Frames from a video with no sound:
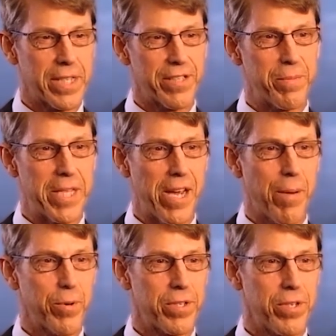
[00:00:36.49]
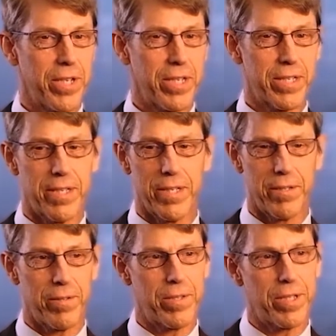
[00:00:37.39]
It gives me the opportunity
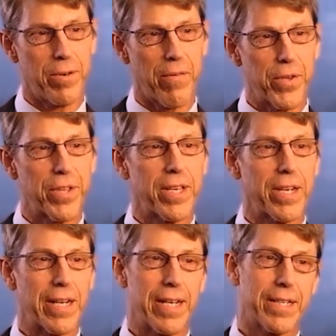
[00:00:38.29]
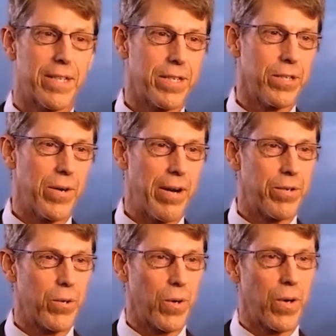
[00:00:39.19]
to do everything that I like to do
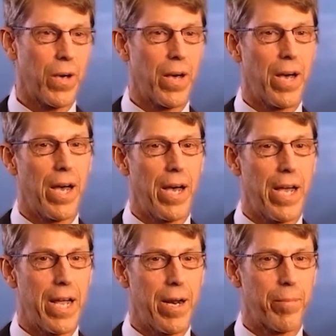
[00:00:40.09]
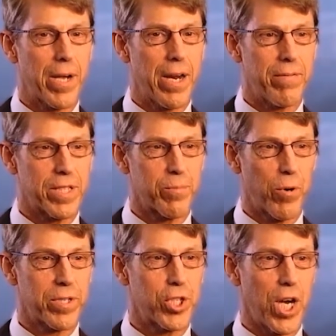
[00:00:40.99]
outdoors, and I'm kind of a
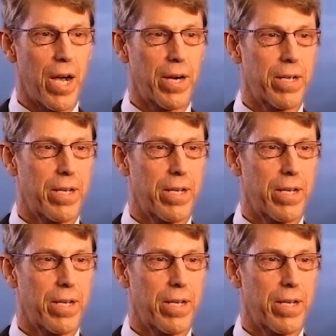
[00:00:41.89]
sports jock.